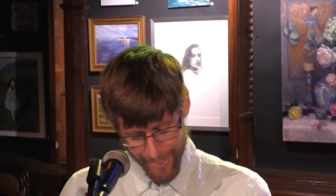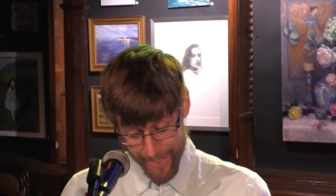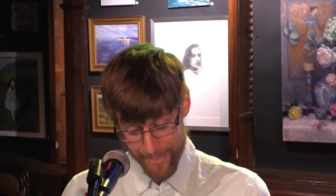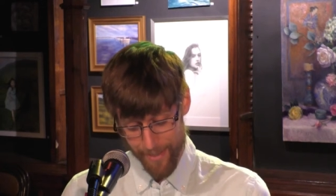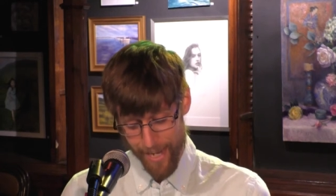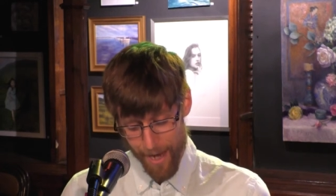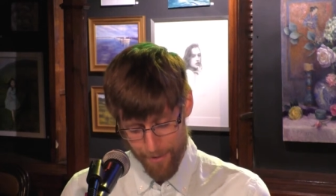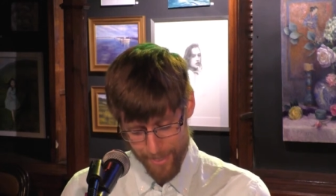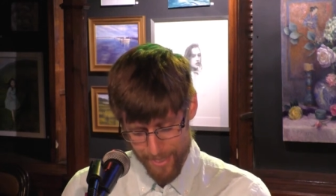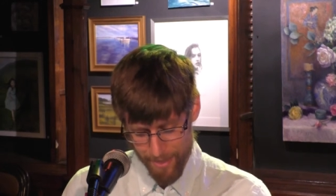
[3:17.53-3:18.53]
It is the
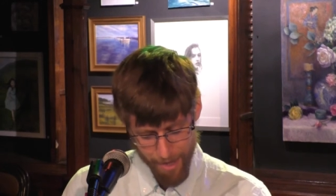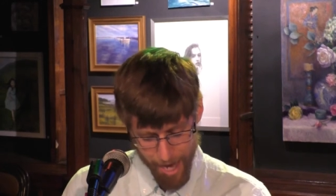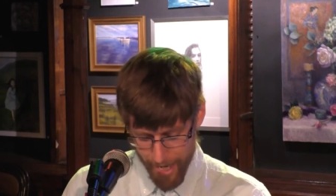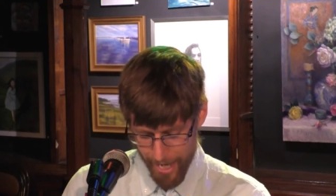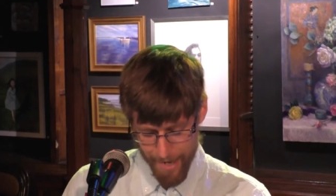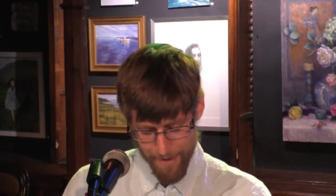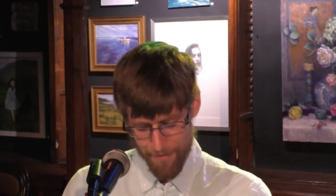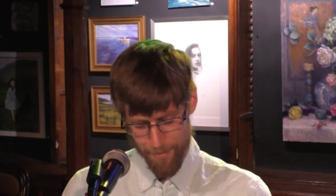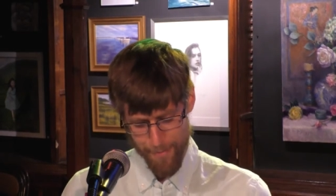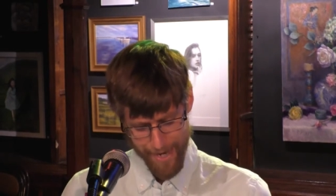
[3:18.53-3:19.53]
loudest clock I've
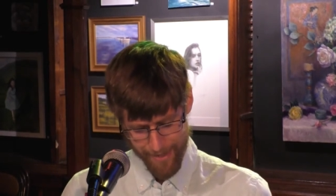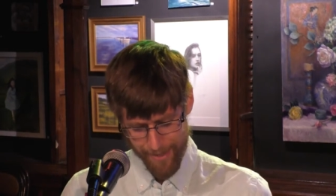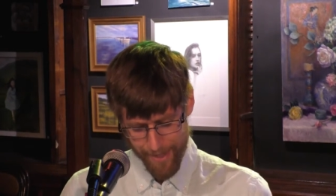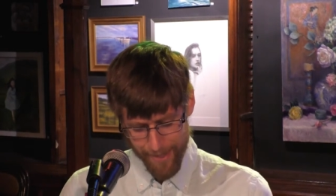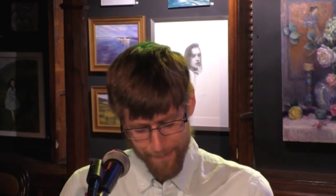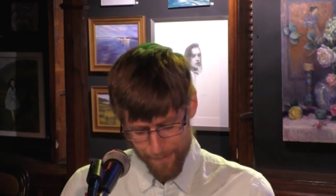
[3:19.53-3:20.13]
ever met.